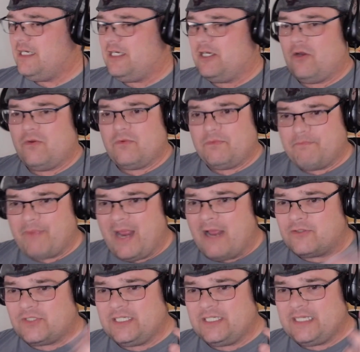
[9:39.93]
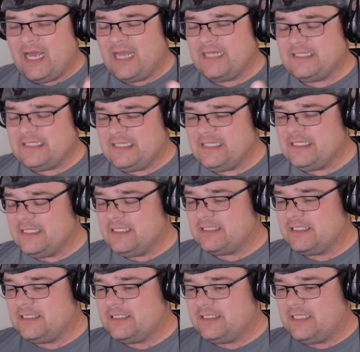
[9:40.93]
bouncing
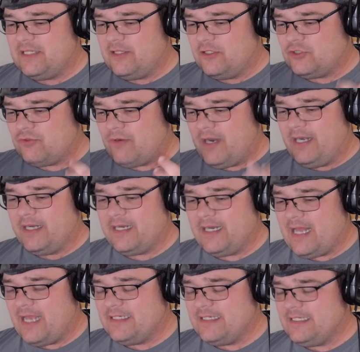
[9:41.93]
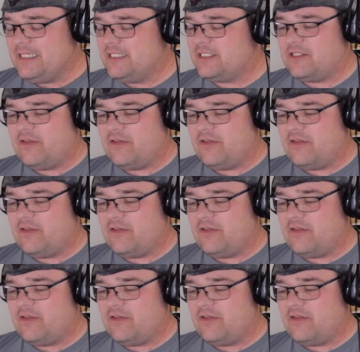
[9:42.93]
ideas and sitting there trying to get ideas.